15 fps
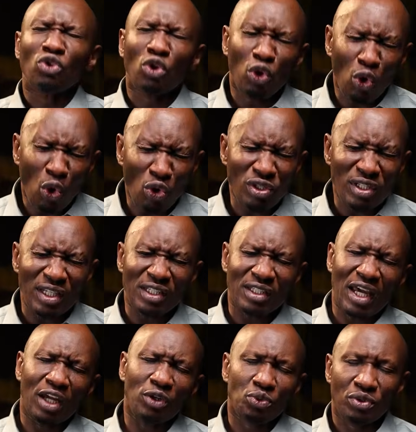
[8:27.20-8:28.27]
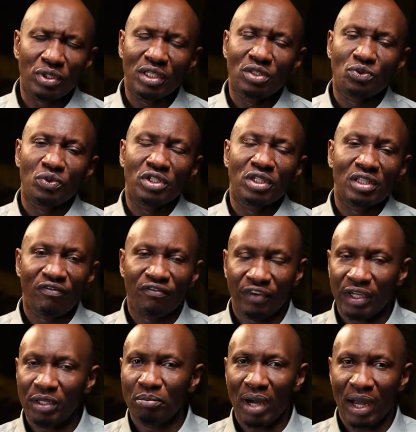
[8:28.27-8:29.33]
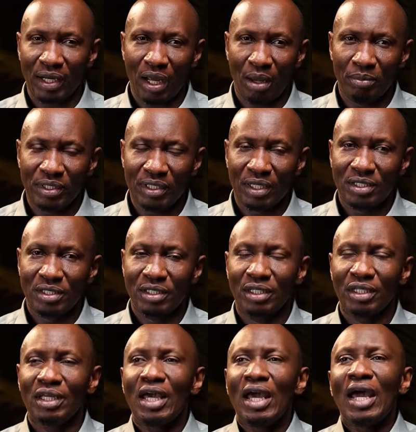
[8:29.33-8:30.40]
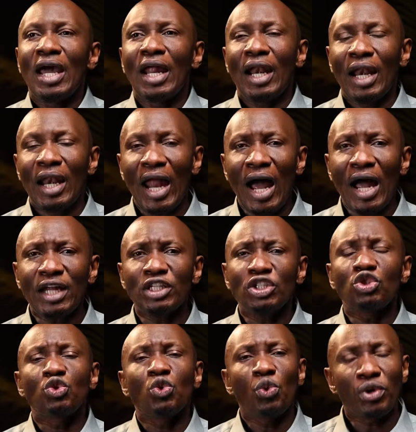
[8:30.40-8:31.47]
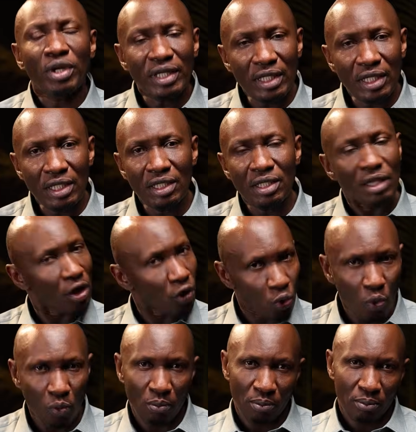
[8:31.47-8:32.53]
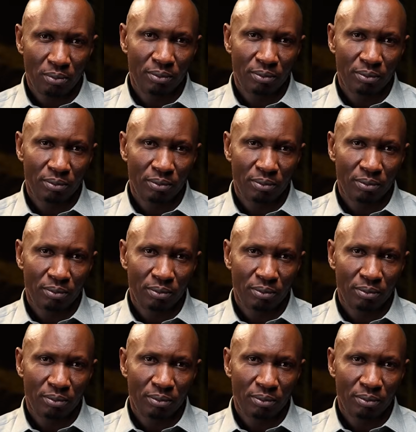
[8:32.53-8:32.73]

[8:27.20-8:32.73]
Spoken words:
Closely tied to this, which is a very bad habit I see, learn to read the room.